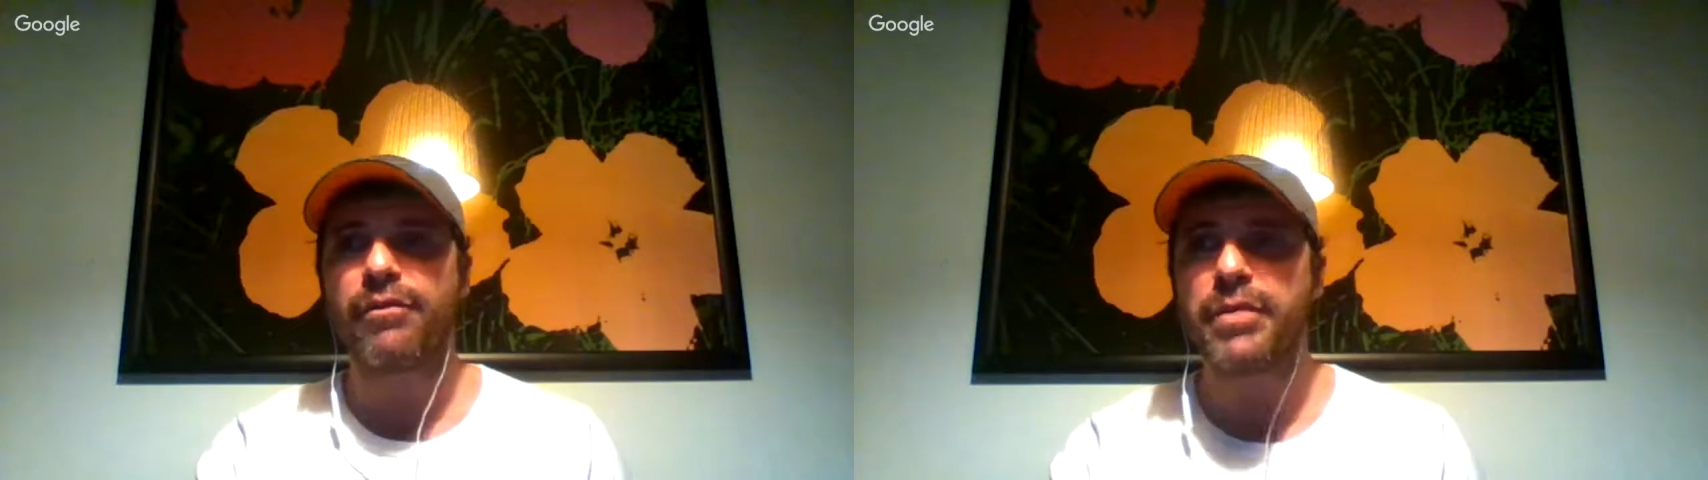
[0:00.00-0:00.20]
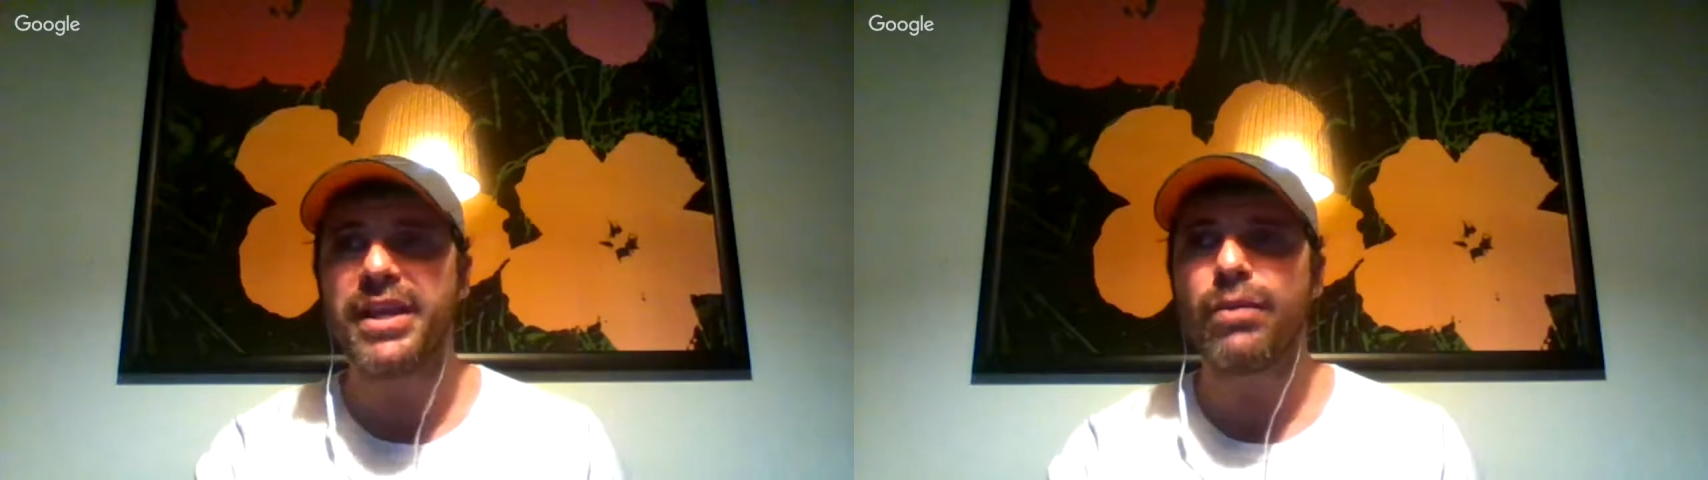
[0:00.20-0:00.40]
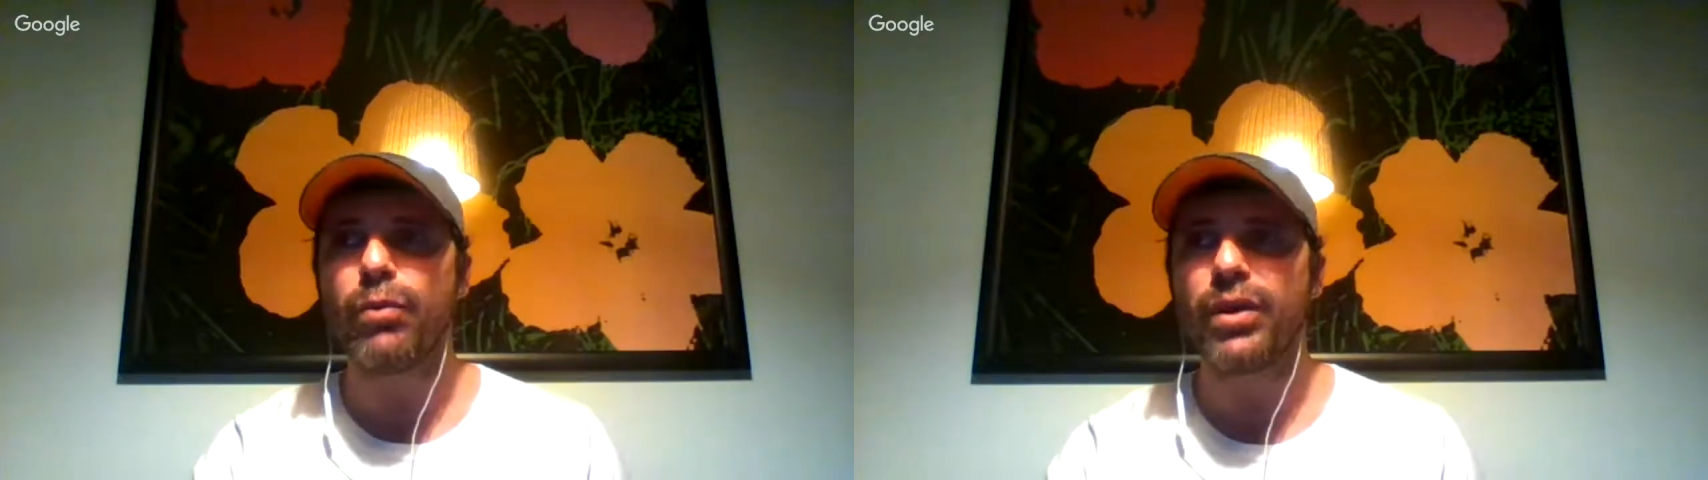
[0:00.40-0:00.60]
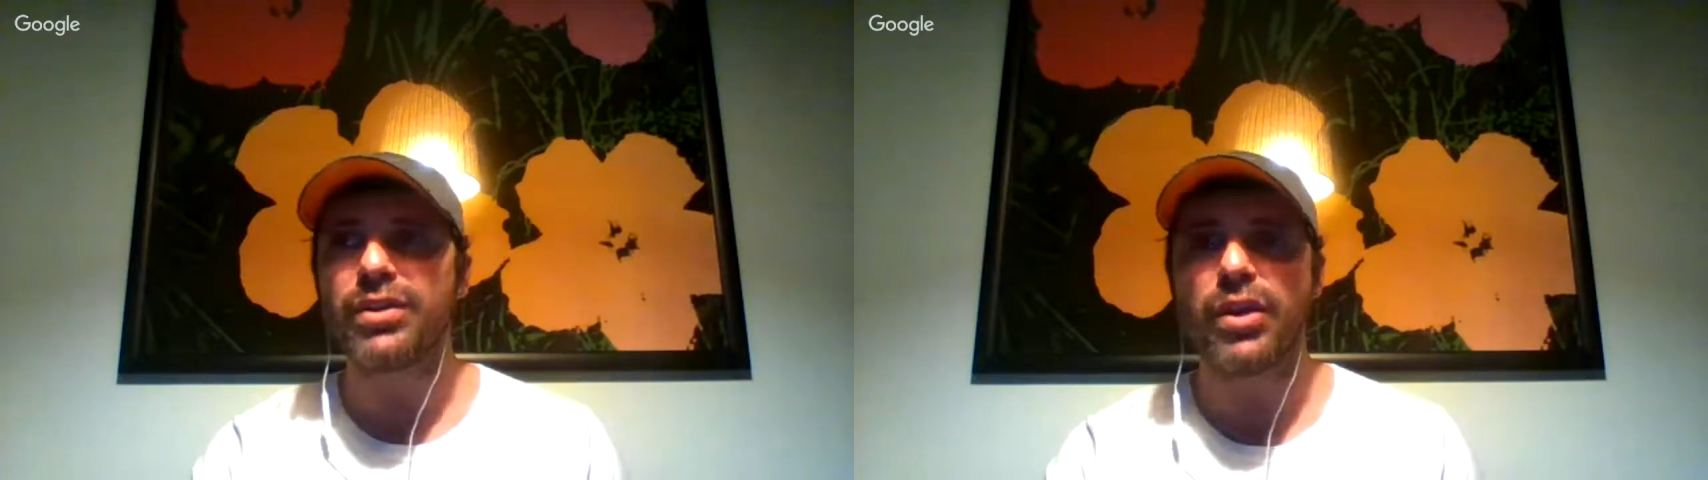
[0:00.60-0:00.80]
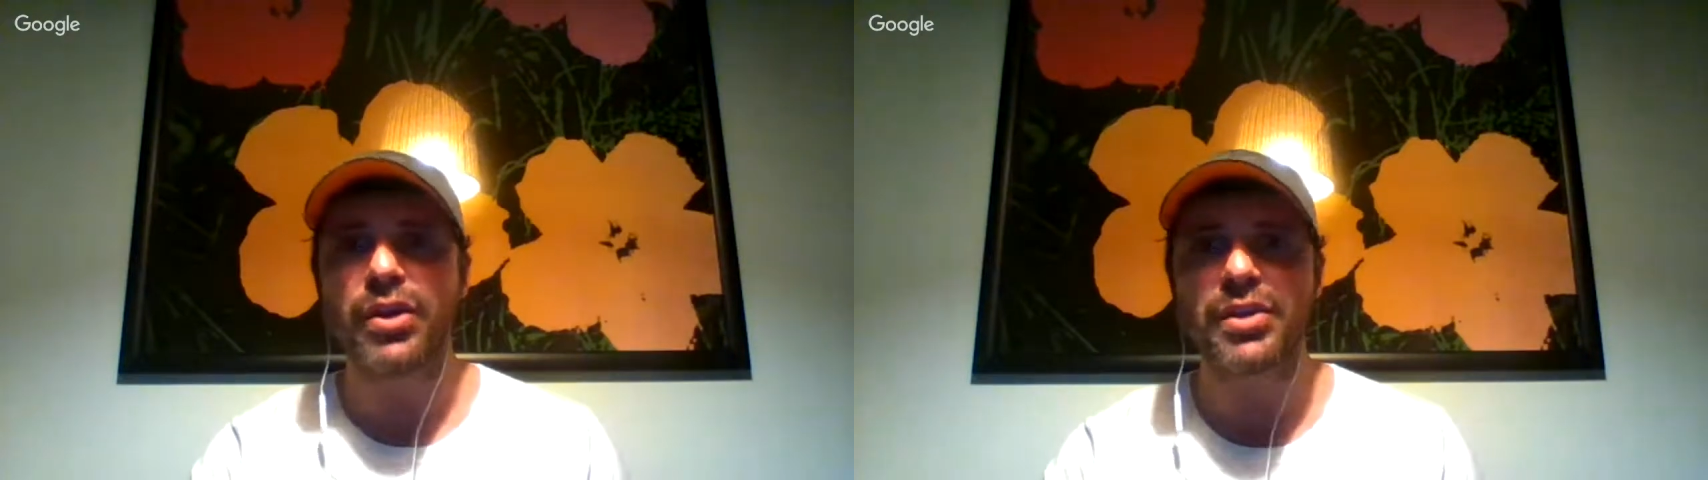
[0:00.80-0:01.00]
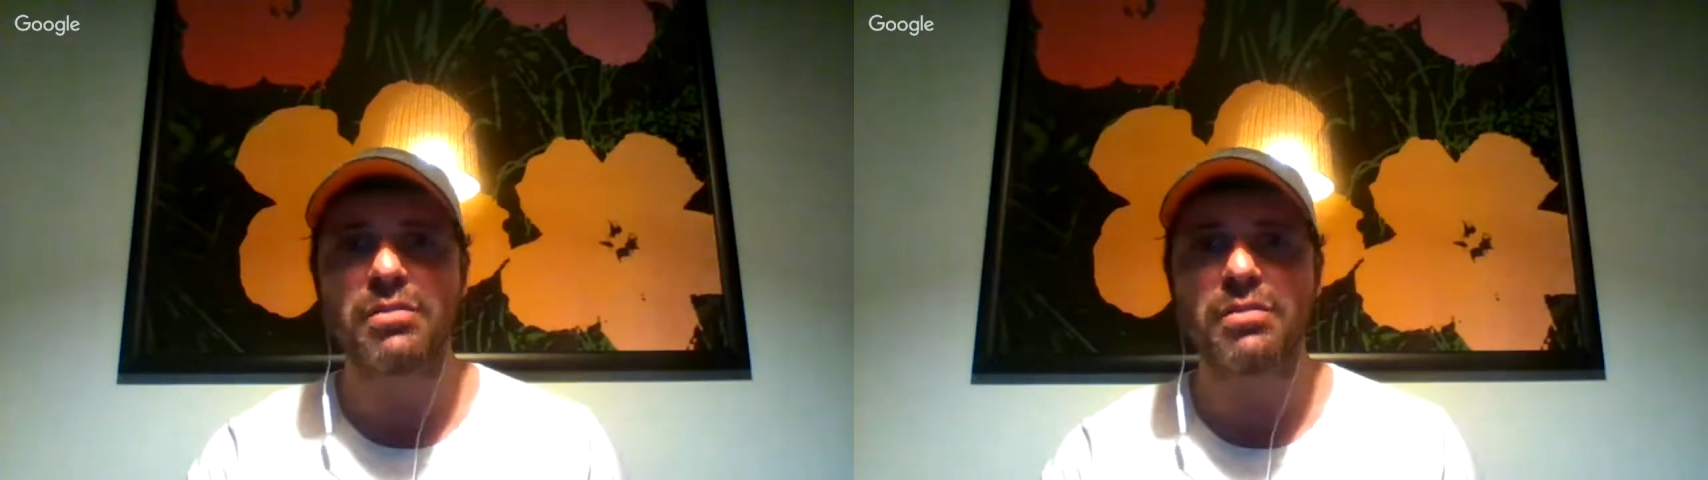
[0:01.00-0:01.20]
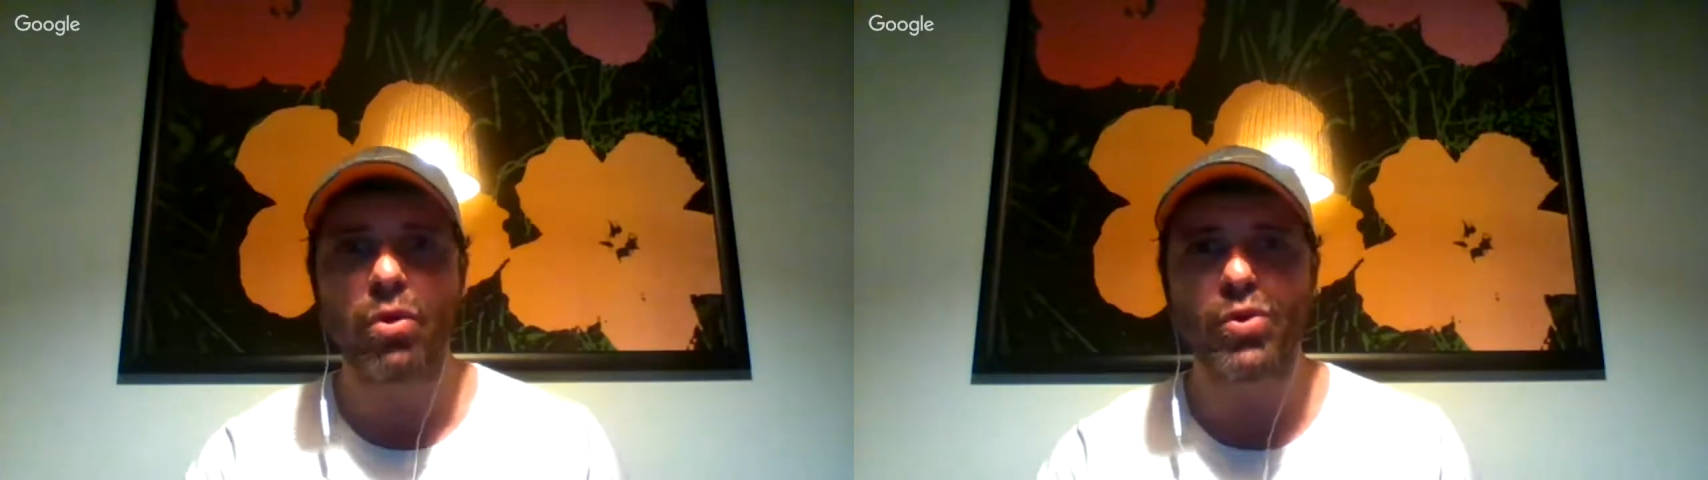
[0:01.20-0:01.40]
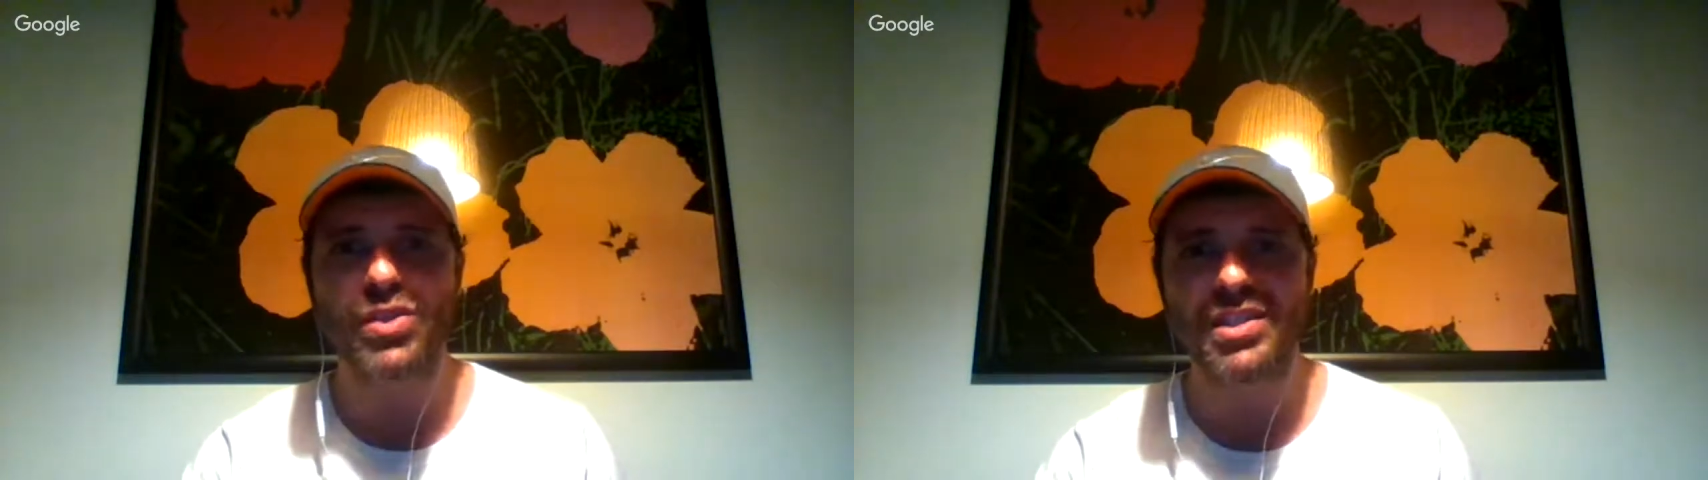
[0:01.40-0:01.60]
for me, what hurts the
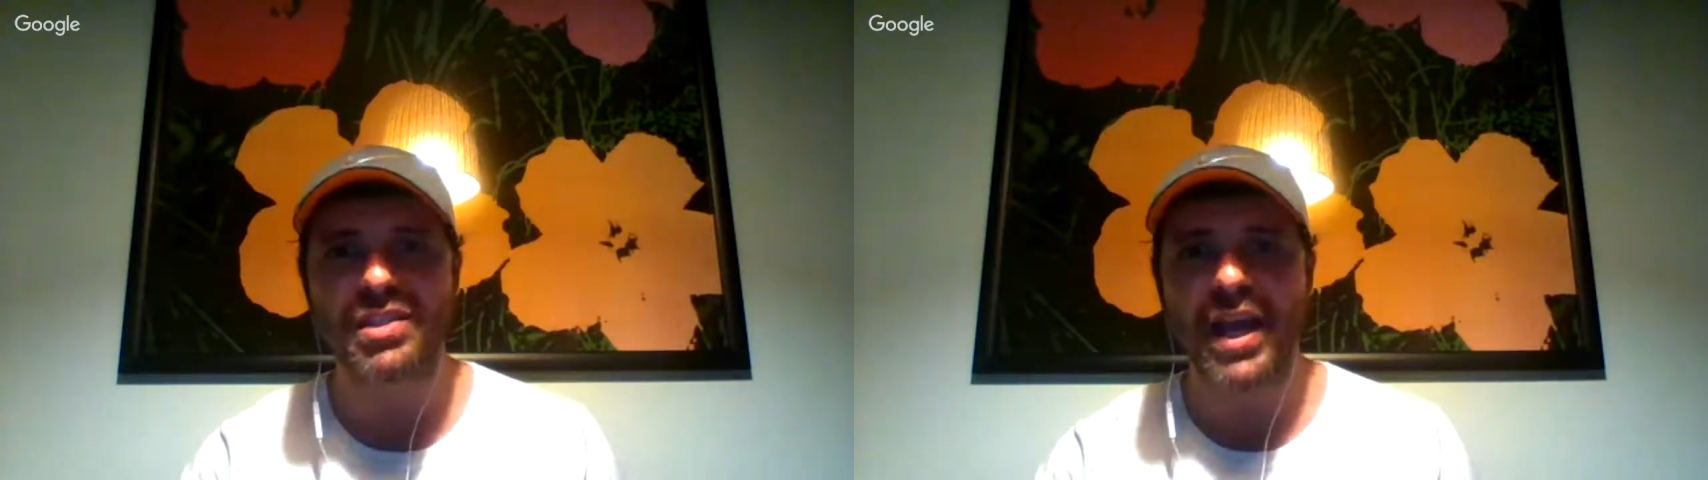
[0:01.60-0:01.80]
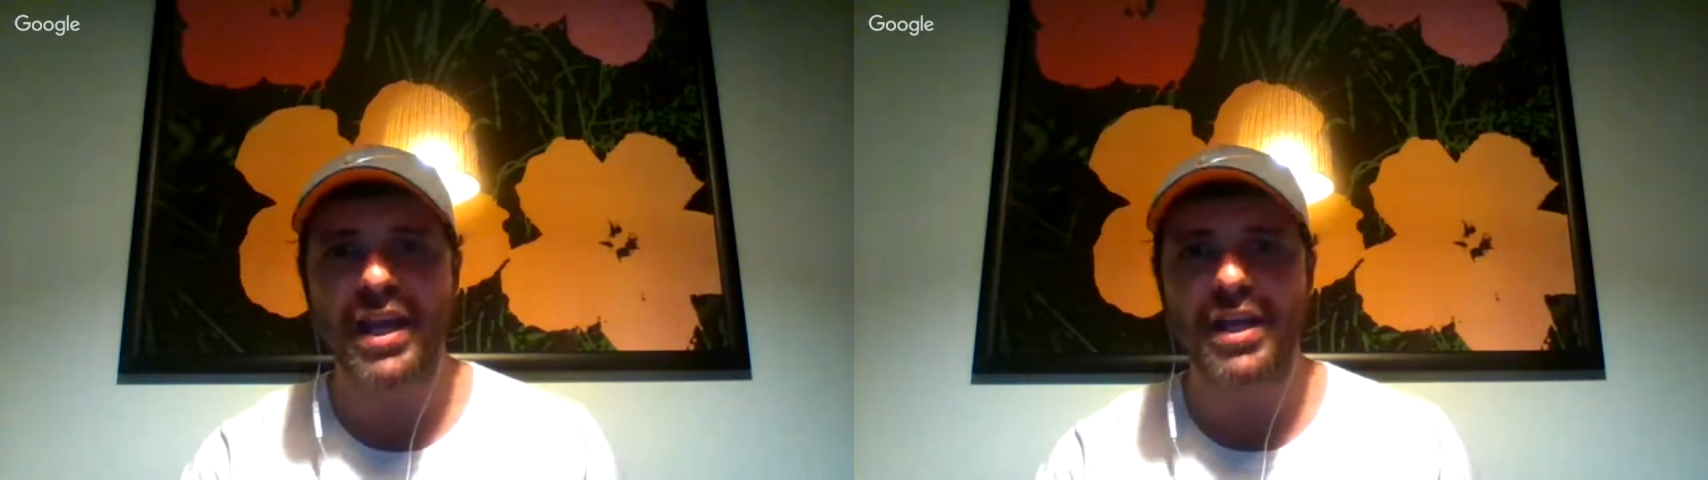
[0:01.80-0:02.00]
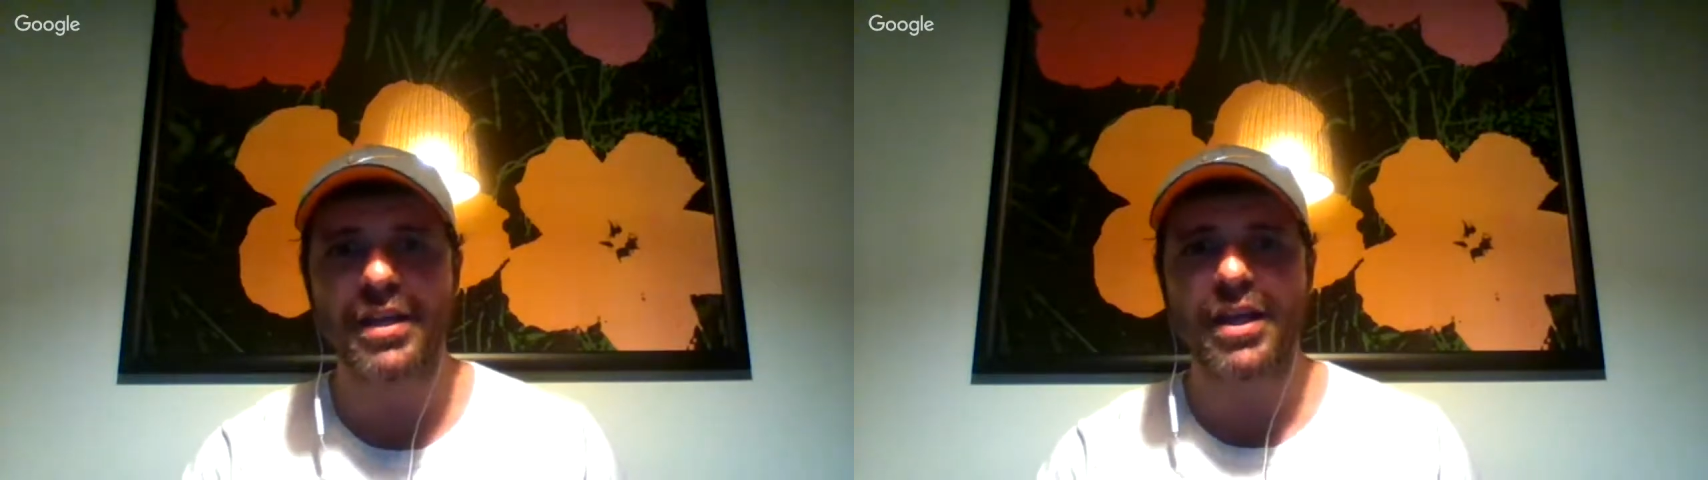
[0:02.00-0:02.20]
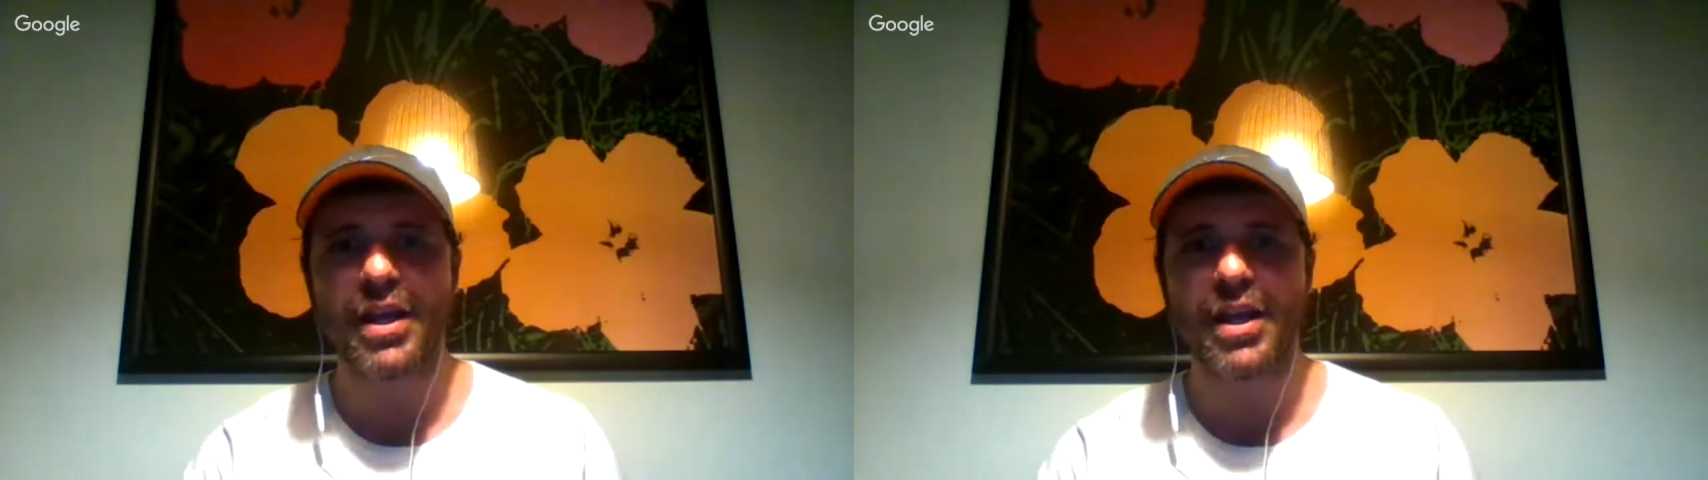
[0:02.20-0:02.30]
most is like